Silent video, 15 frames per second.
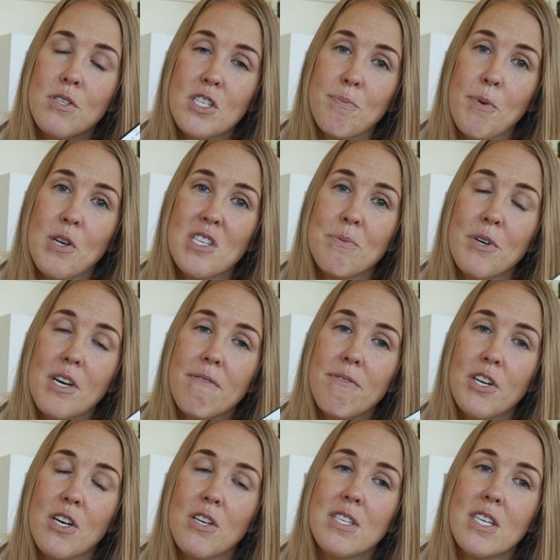disposable, if
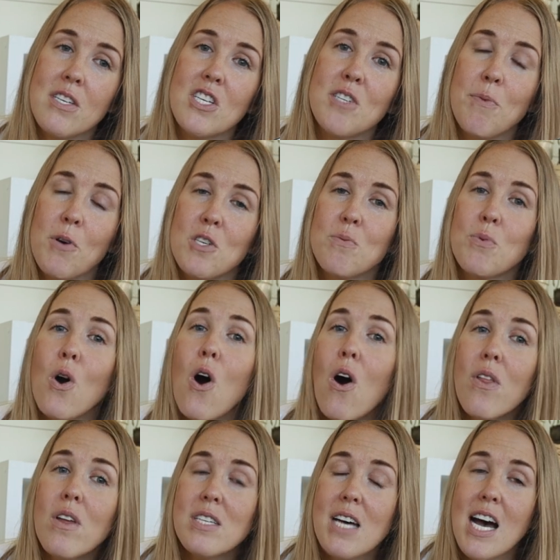you're using disposable
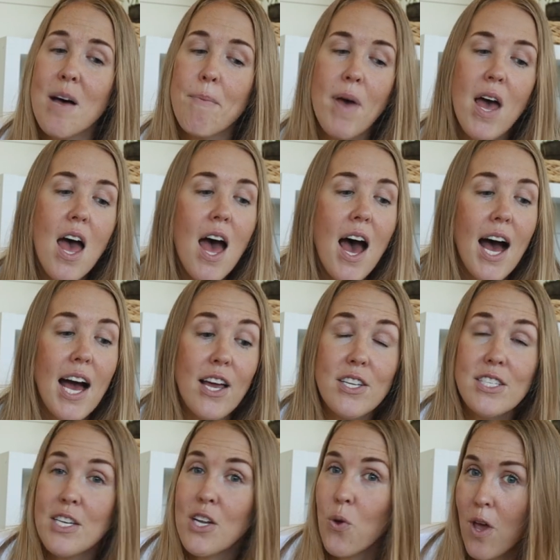all the time, I
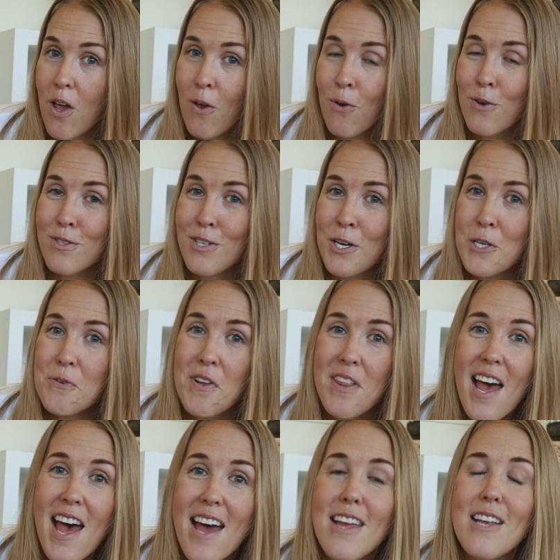did a quick Google search for
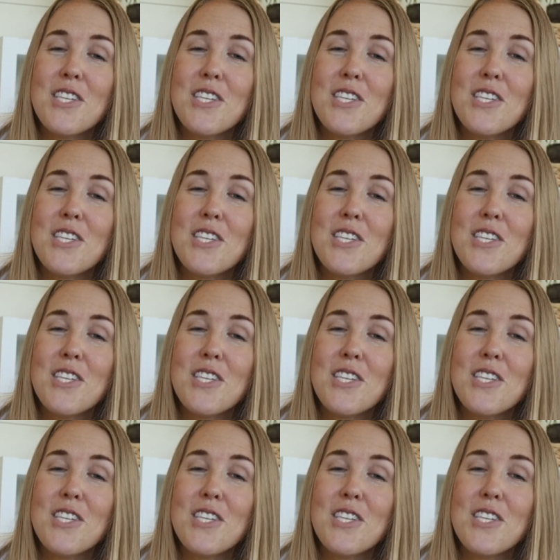that.